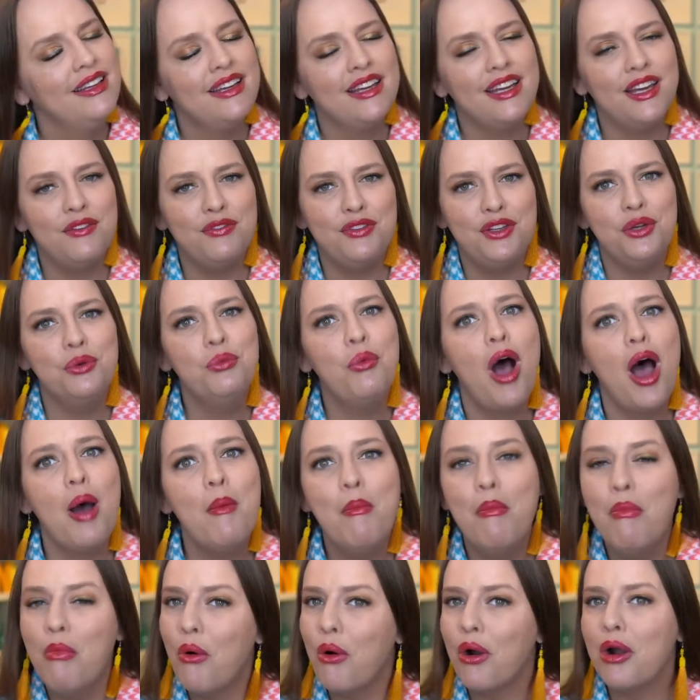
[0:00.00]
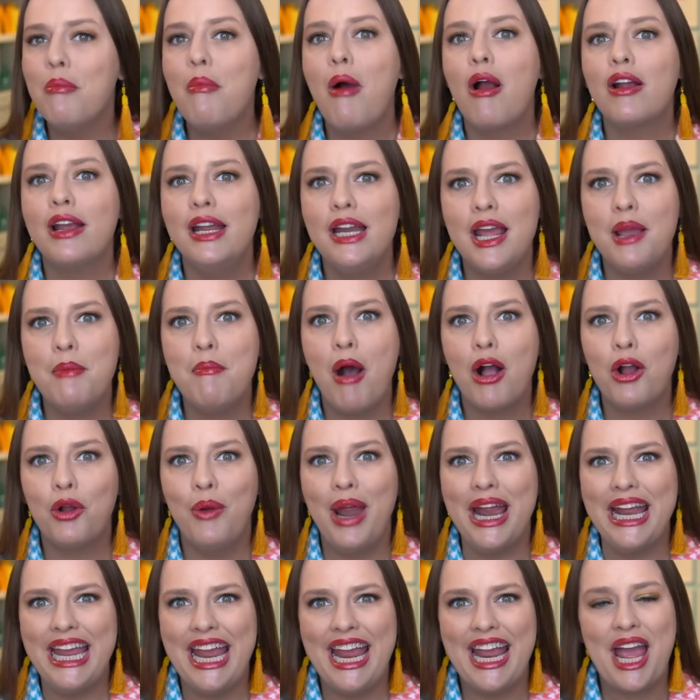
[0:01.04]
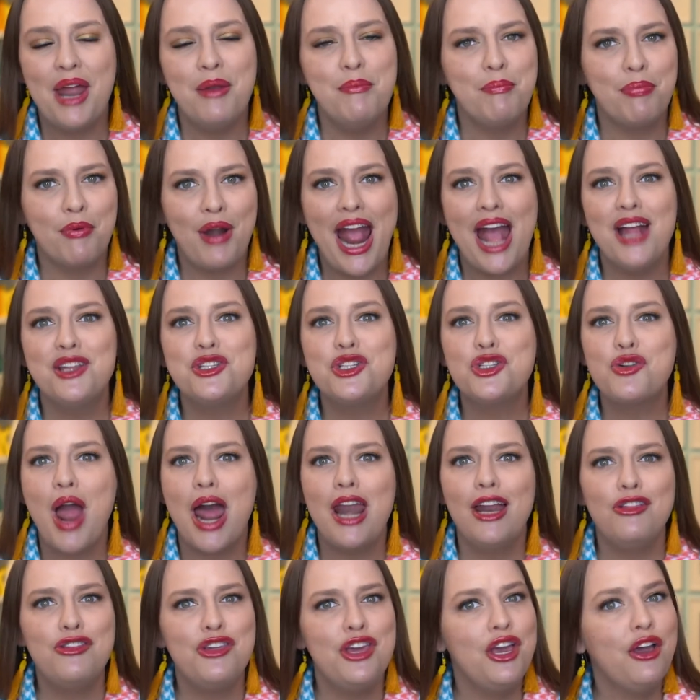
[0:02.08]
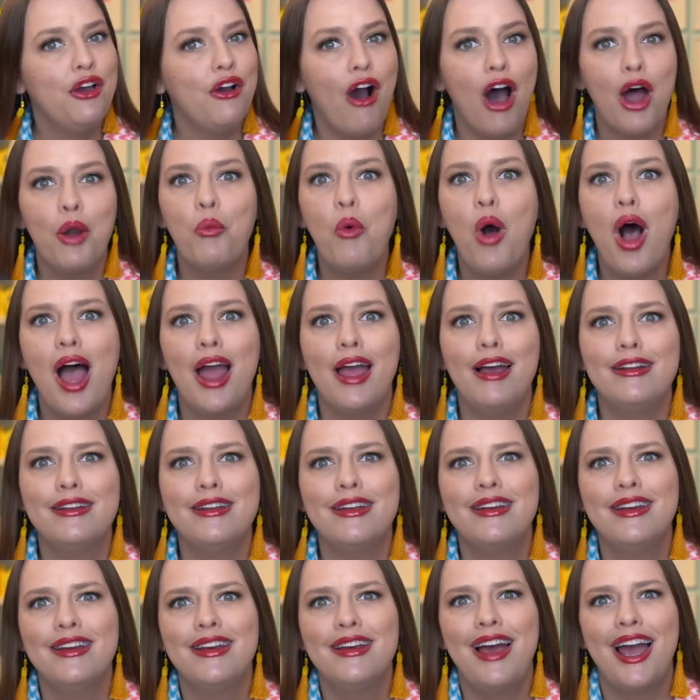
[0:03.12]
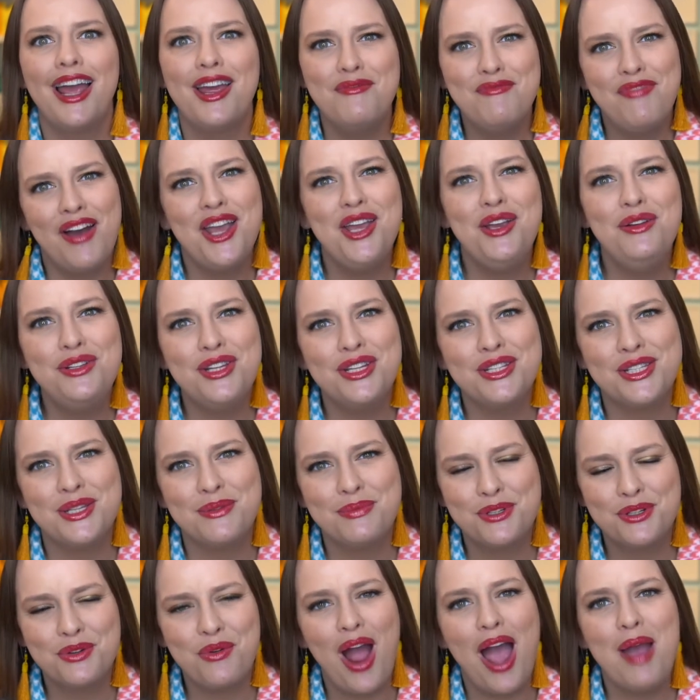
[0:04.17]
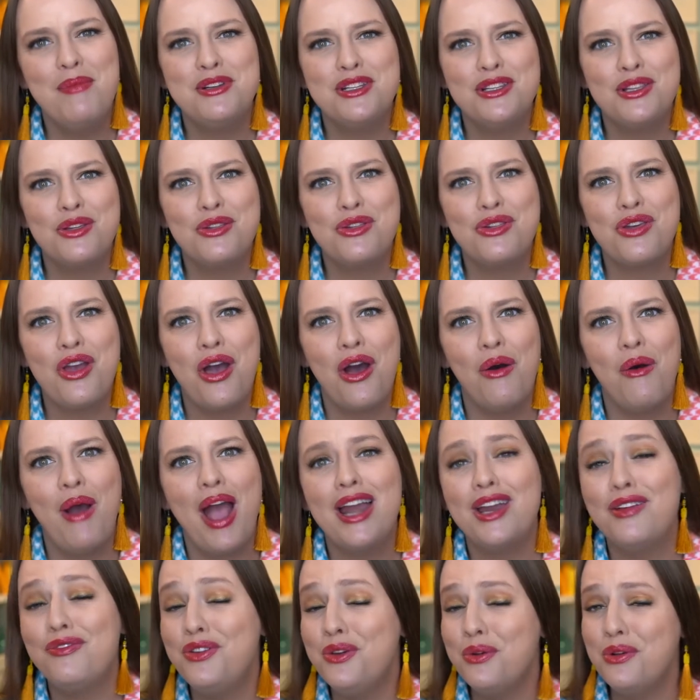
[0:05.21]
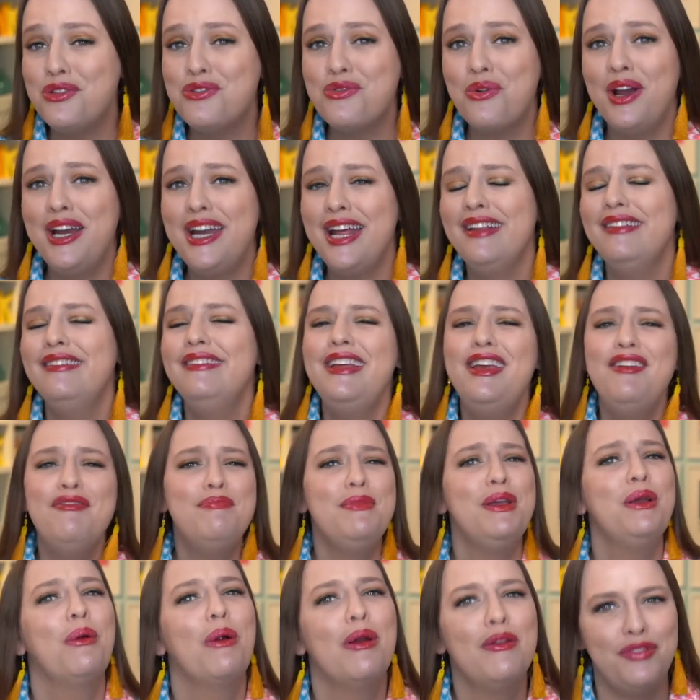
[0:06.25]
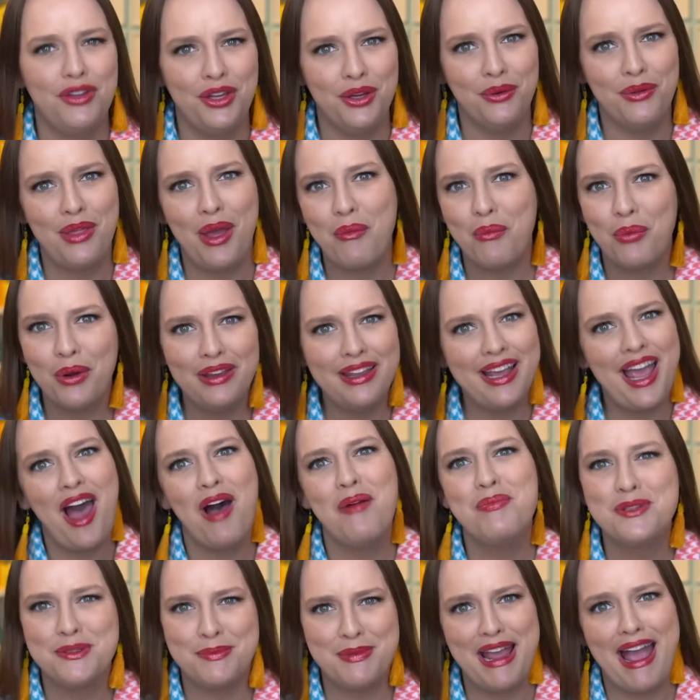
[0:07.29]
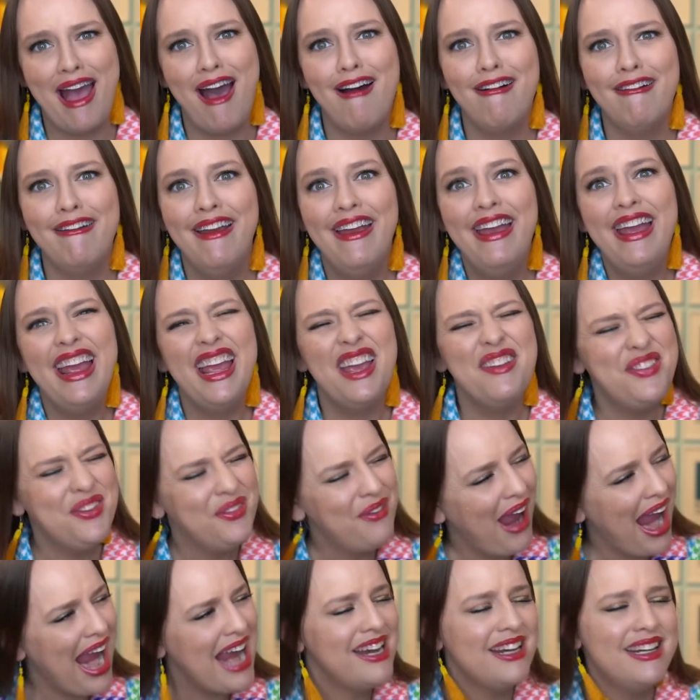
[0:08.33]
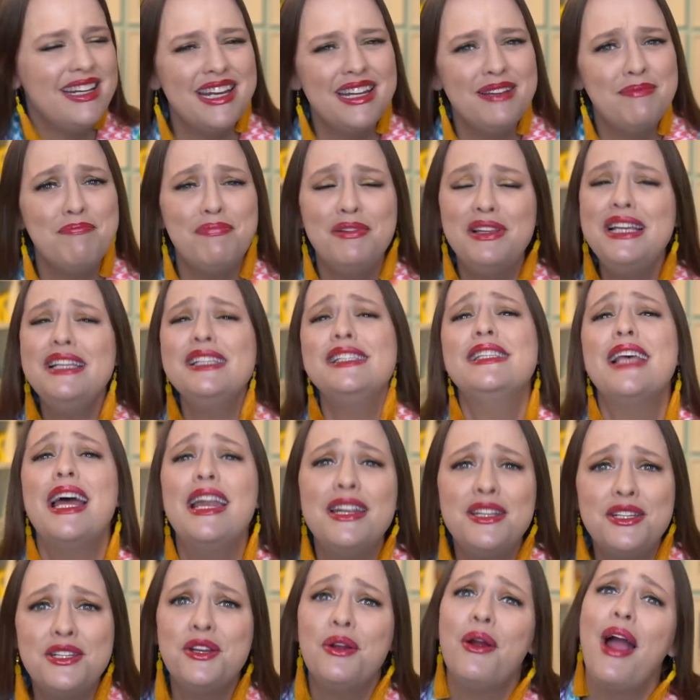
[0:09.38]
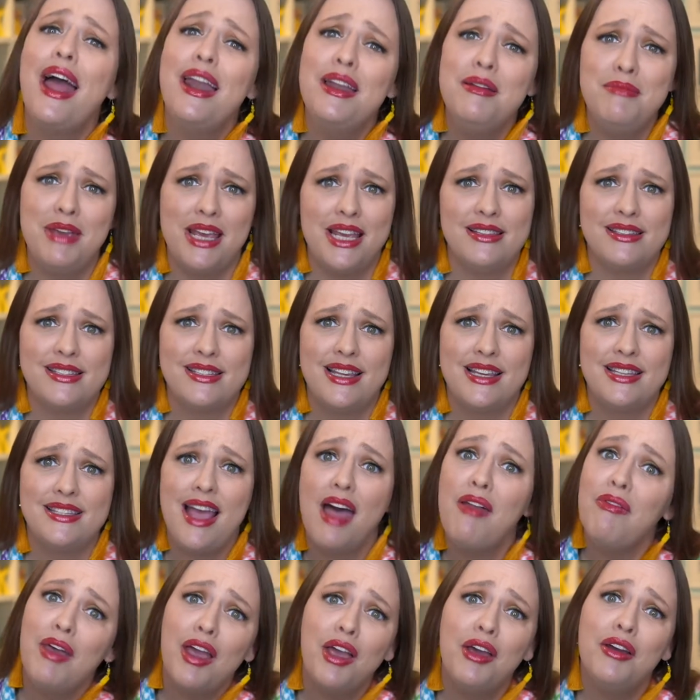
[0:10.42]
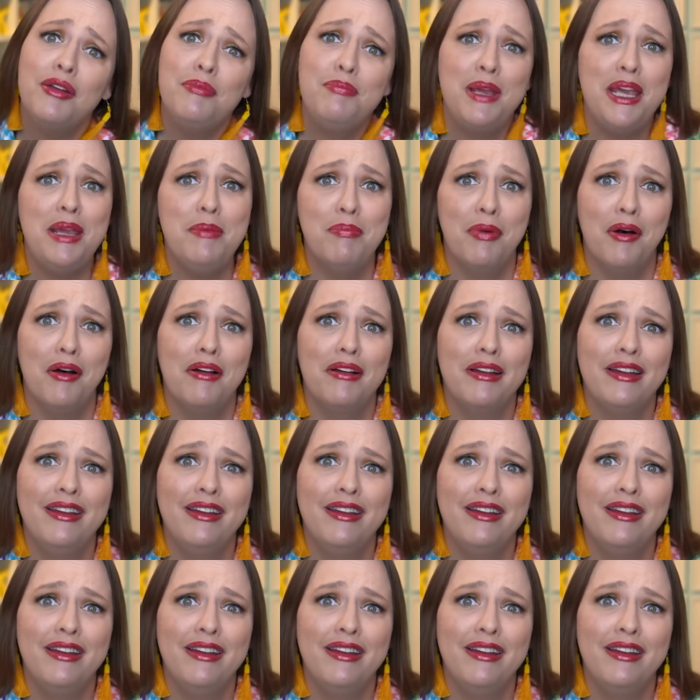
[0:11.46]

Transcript: If you want more marketing muckraking and brand strategy gone wild, I invite you to subscribe to this show, and if you enjoyed it, leave me a review. That really helps me out. If you hated it, please send it to your enemies. They sound like good people.